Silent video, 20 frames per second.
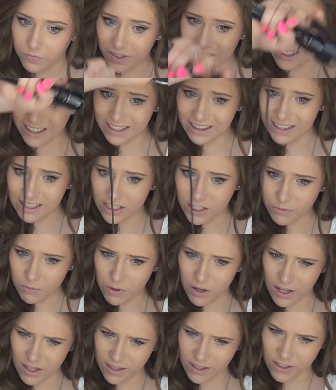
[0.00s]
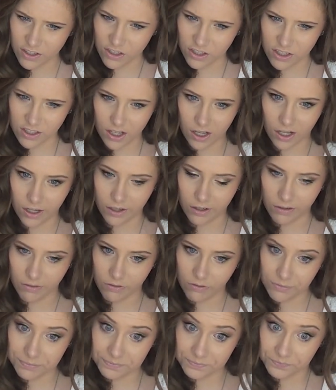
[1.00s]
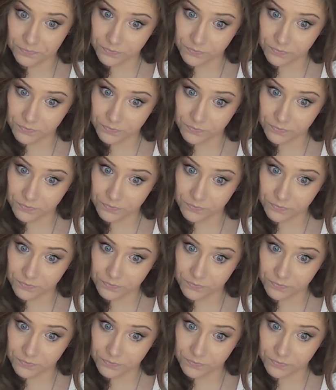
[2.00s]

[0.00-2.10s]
like this one that's just kind of,